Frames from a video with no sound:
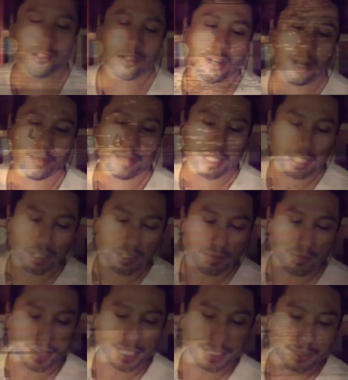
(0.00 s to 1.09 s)
sexual needs,
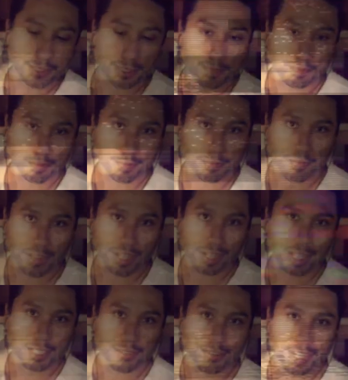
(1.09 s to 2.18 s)
and in general, she
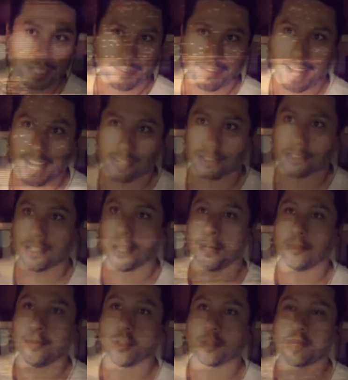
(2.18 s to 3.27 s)
adds value to my life.
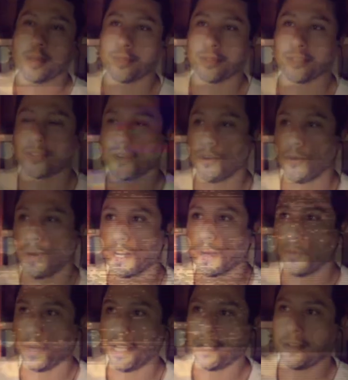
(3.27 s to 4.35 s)
That's also what I'm
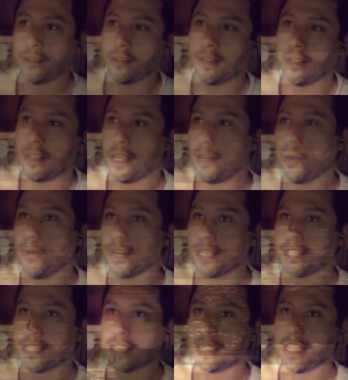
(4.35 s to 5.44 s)
angry about too.
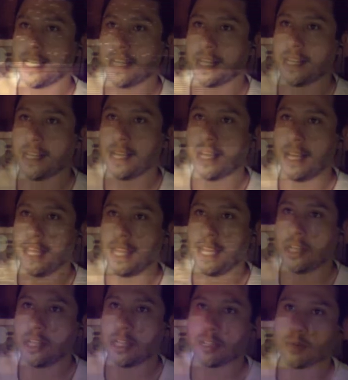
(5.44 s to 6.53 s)
My feeling of love
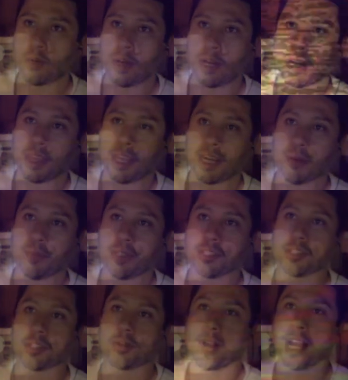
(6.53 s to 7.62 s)
is gone and
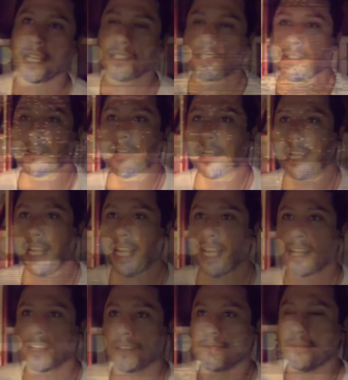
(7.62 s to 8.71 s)
replaced with cold
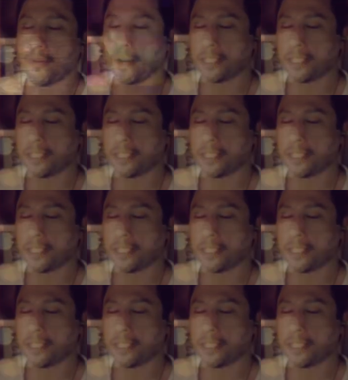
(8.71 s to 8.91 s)
objectivity.